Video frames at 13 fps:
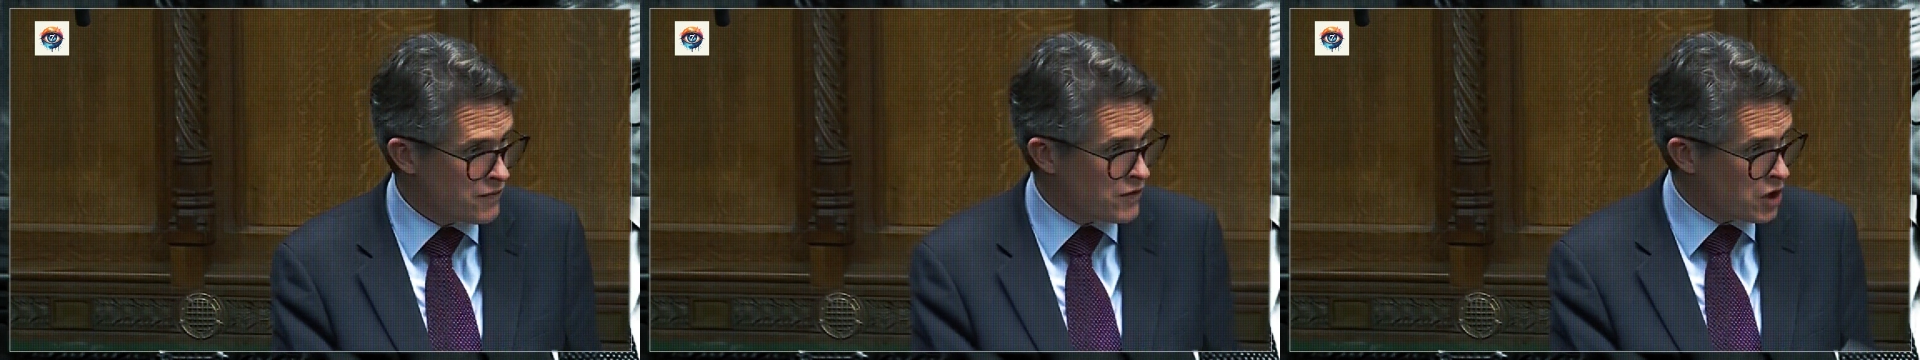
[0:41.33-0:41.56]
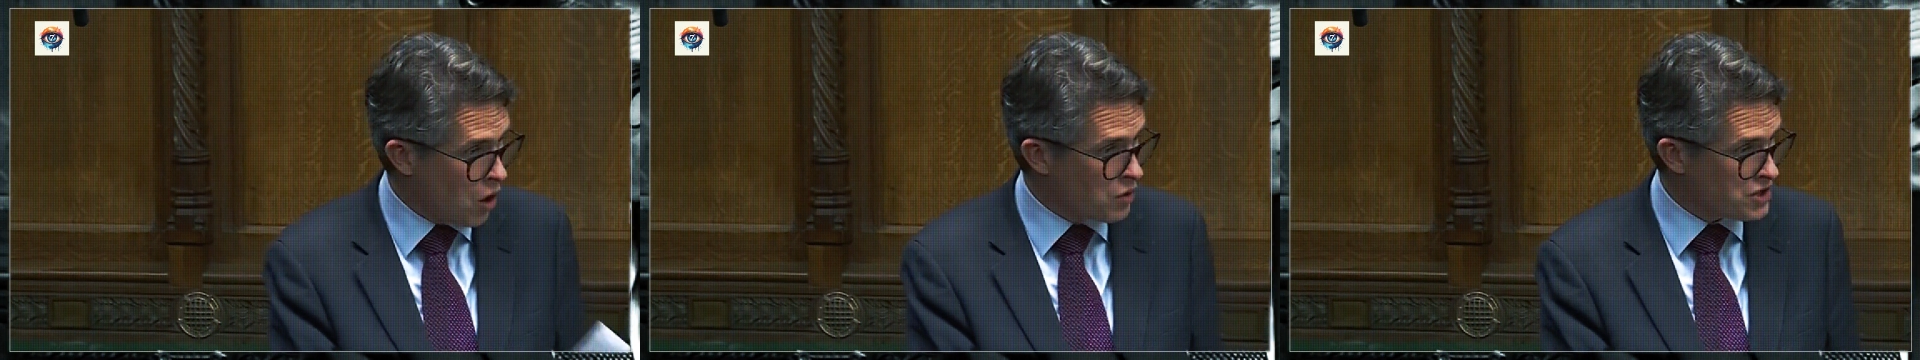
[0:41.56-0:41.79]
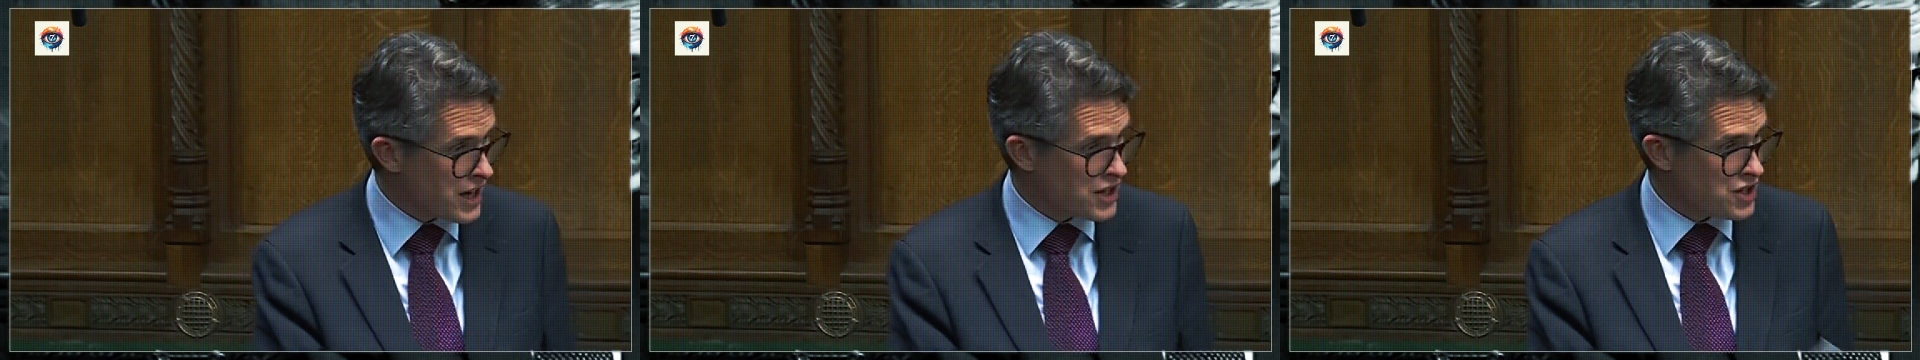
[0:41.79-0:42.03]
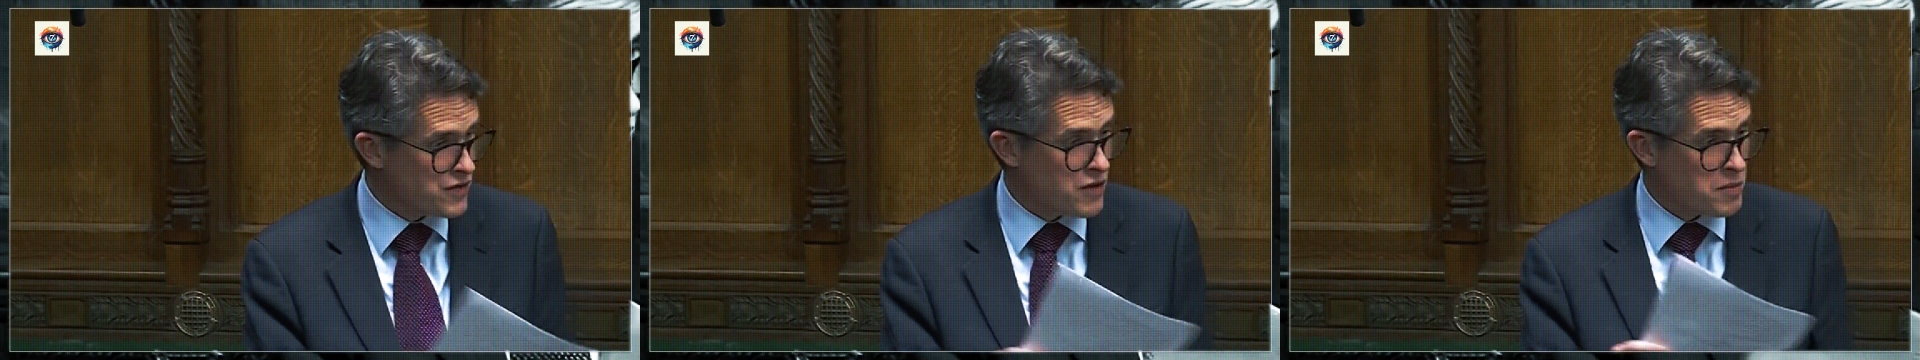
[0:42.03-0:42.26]
in the
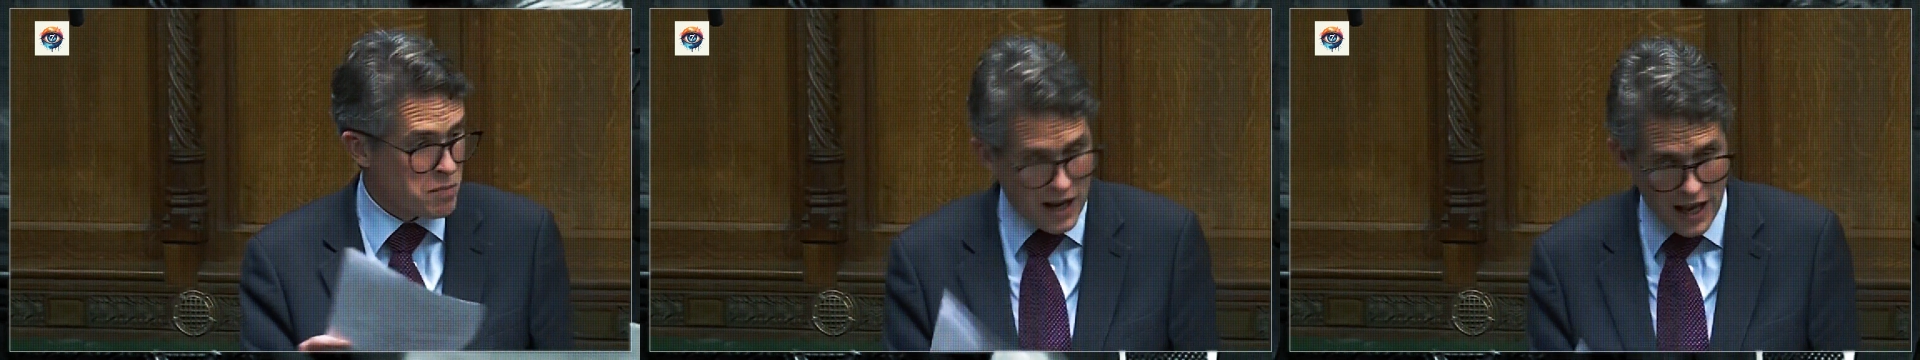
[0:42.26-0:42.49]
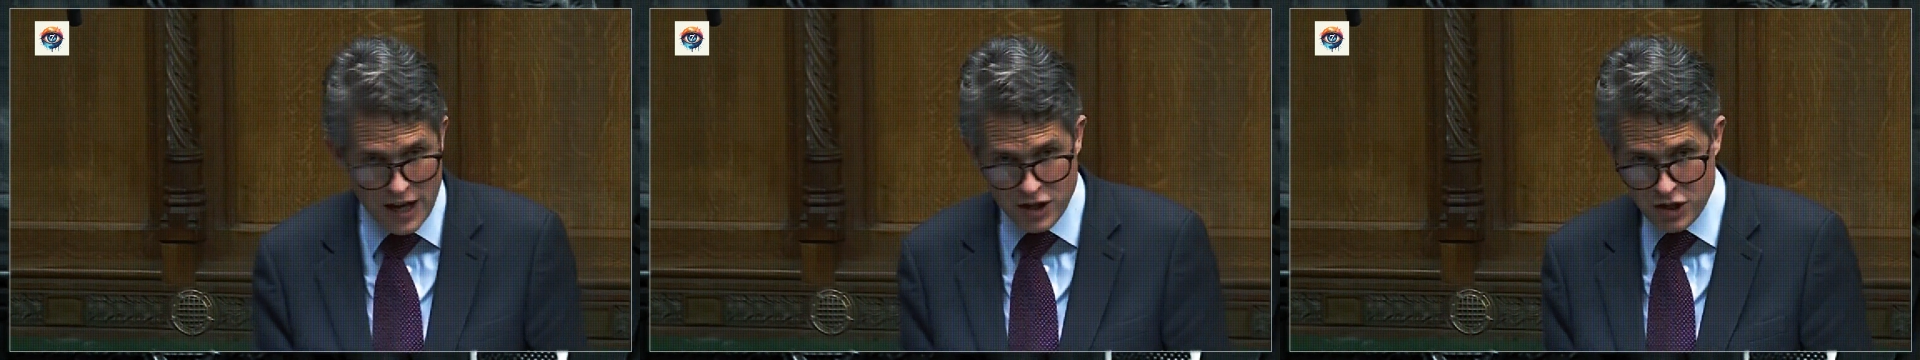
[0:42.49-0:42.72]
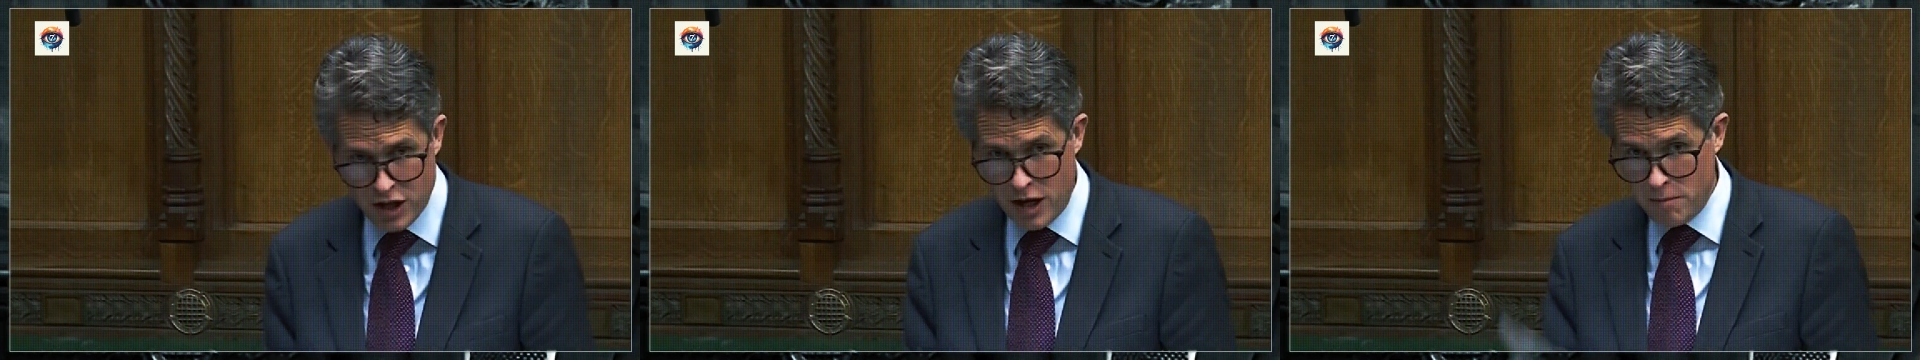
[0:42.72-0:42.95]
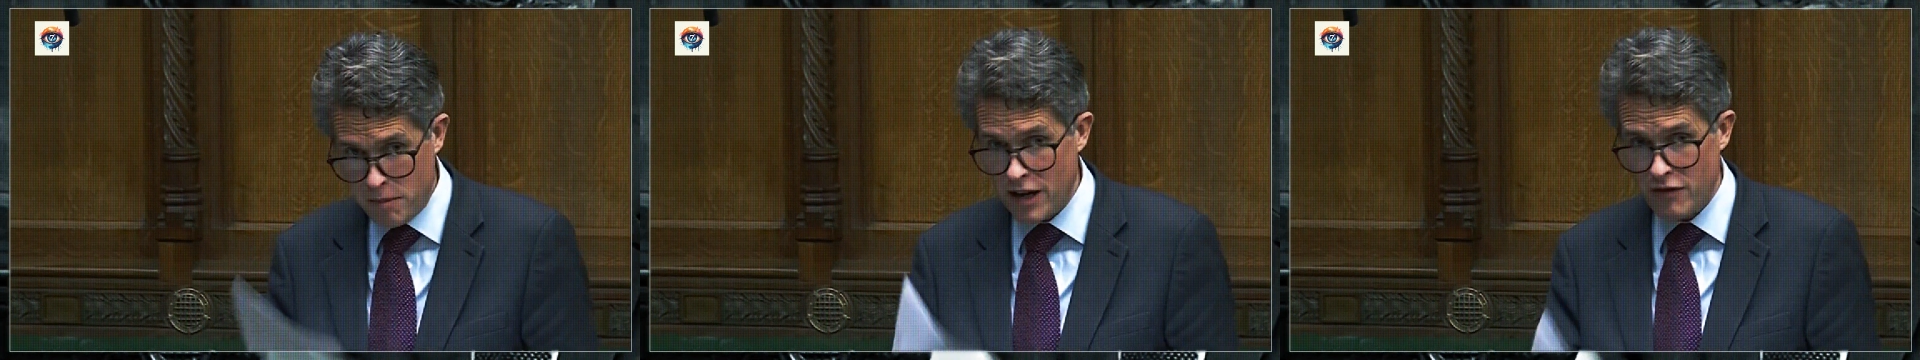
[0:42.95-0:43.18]
context of a pledge
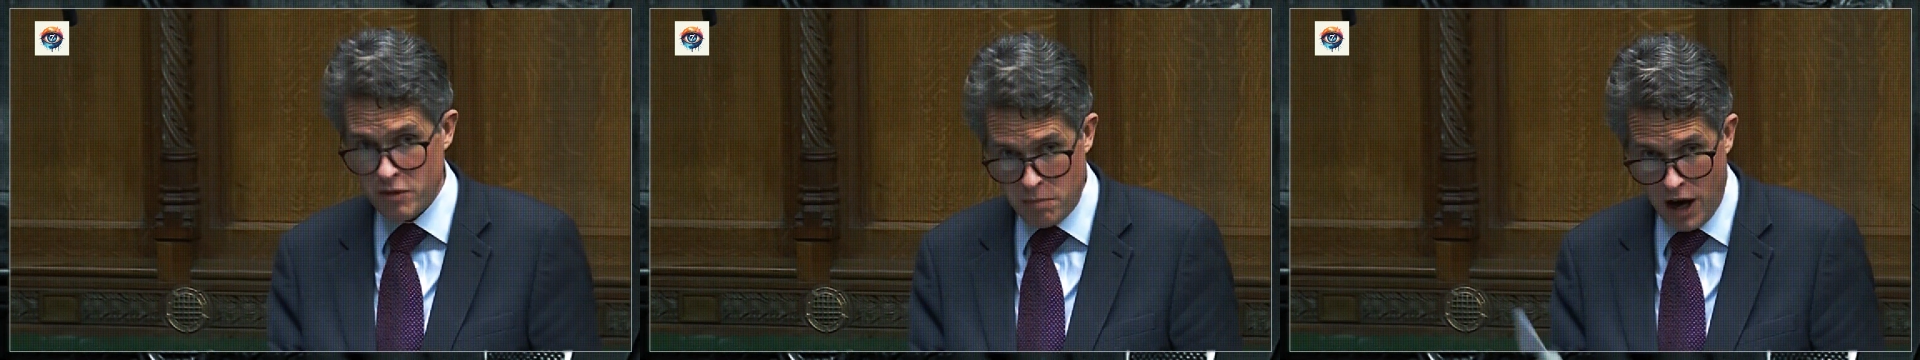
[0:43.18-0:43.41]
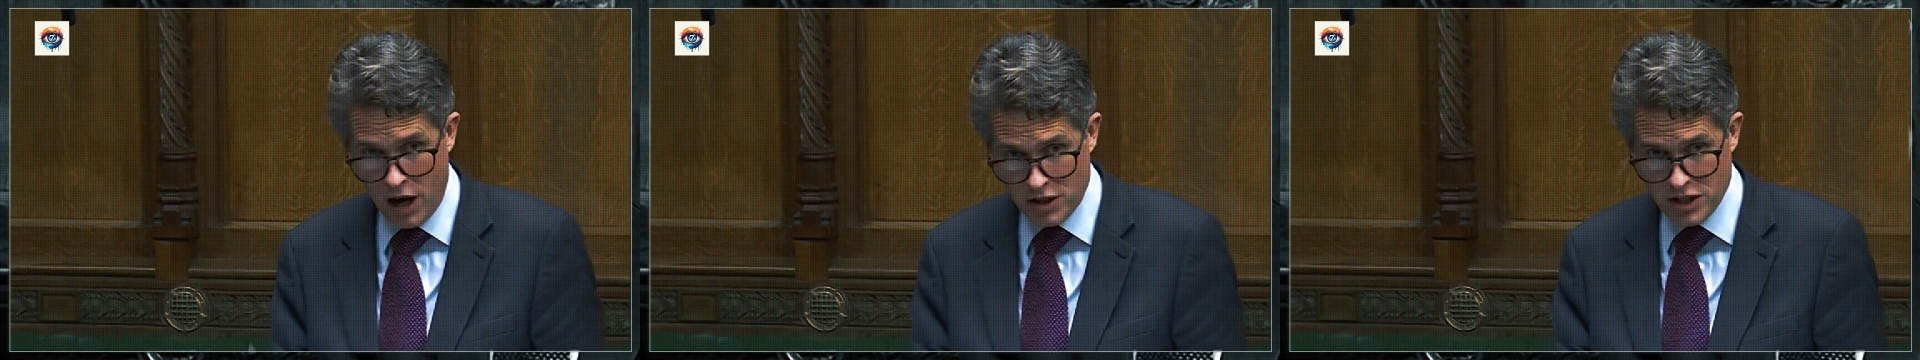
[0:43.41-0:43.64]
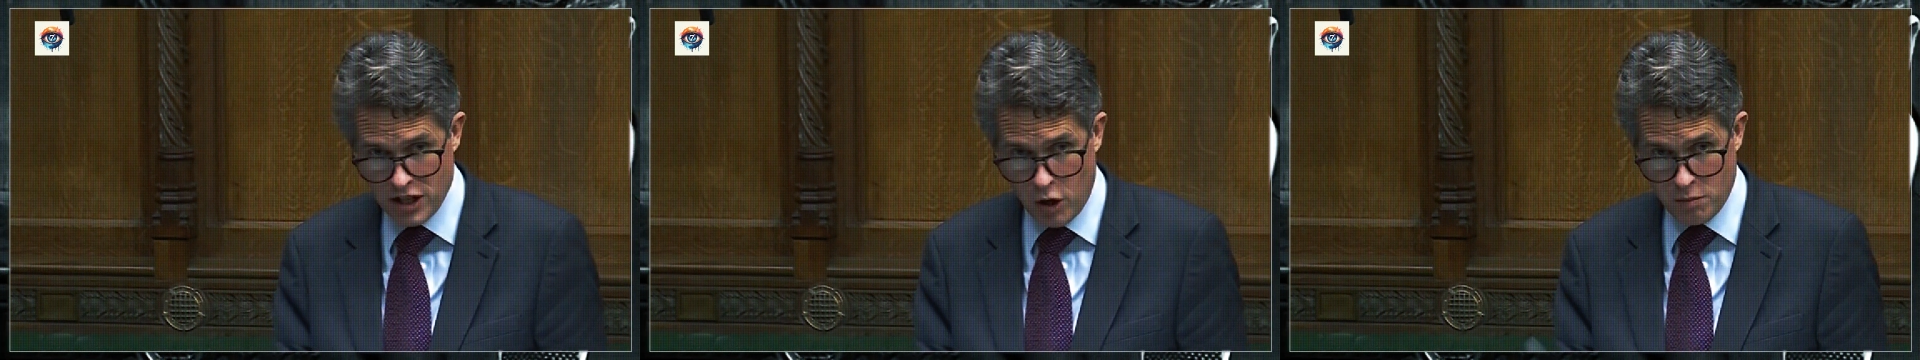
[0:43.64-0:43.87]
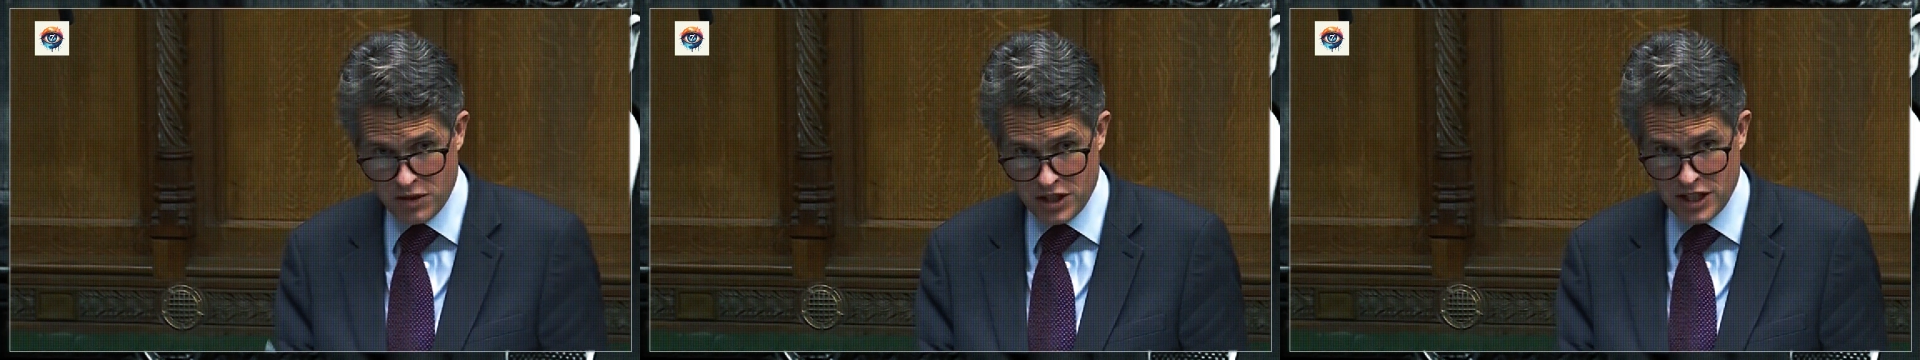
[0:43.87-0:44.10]
by the party
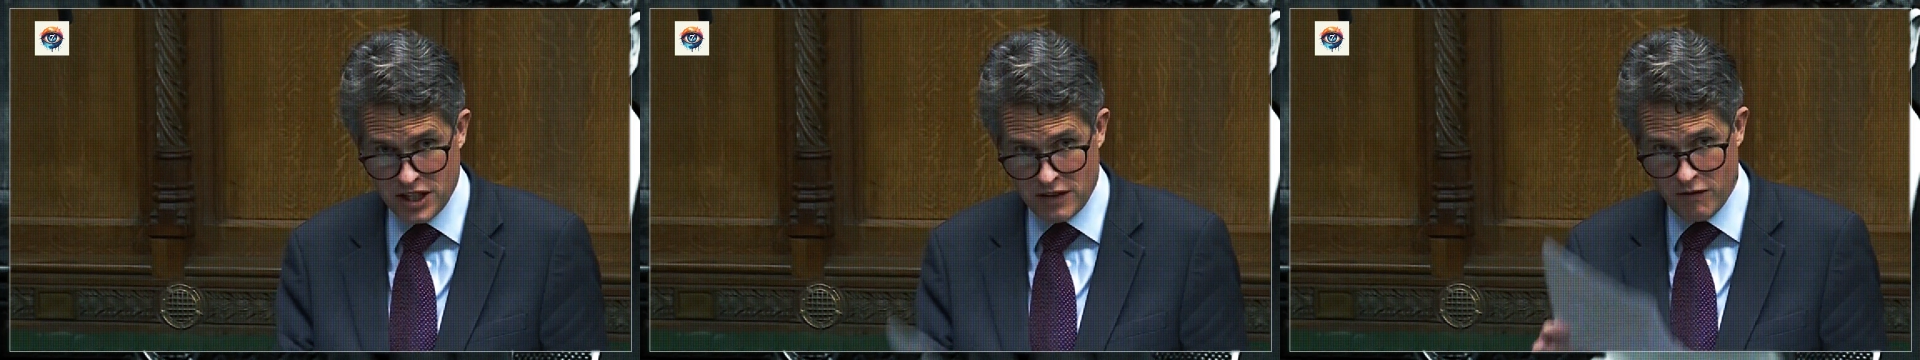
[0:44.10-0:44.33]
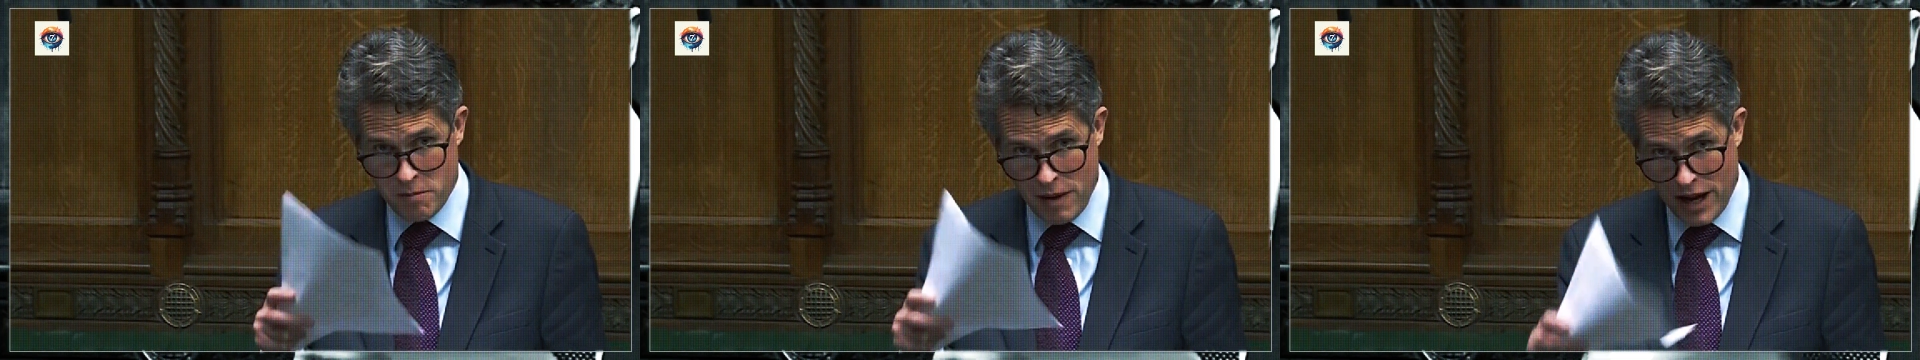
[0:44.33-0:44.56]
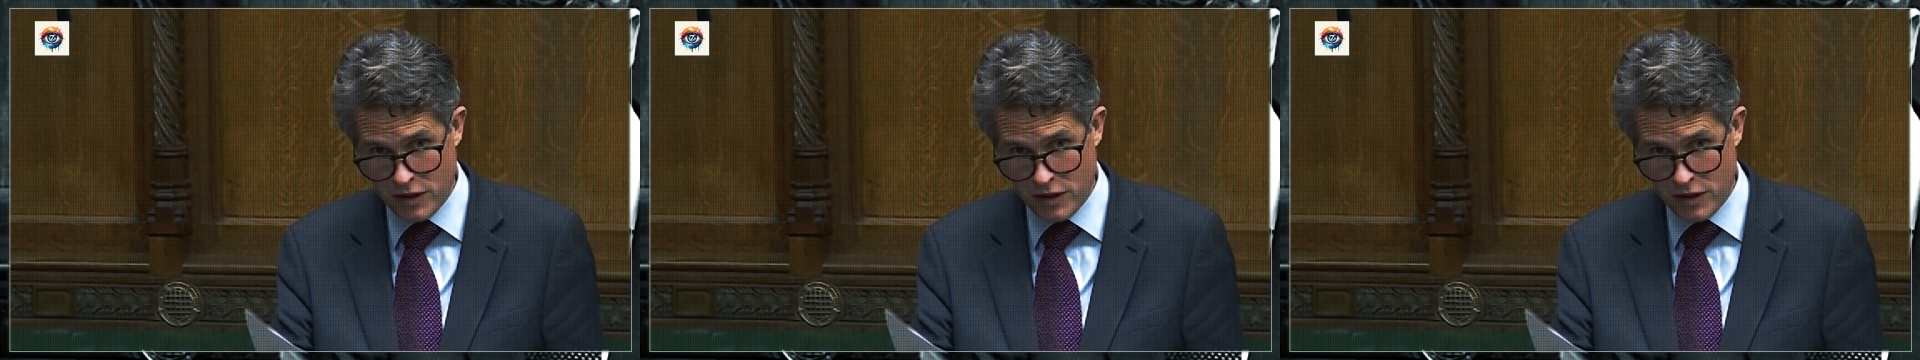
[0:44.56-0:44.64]
opposite in the